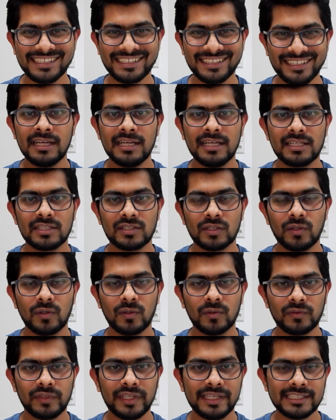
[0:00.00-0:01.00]

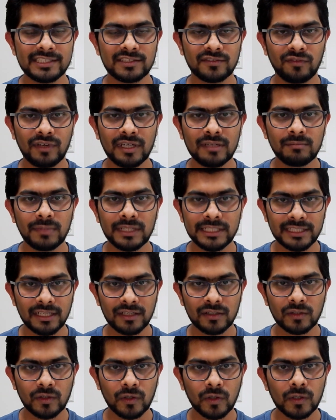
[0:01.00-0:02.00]
So there is one
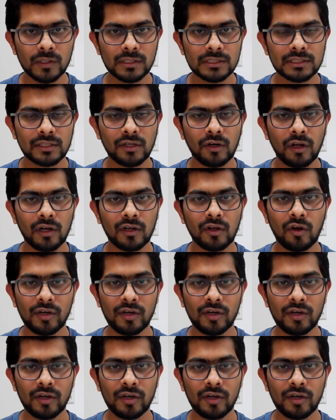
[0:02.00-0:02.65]
particular course called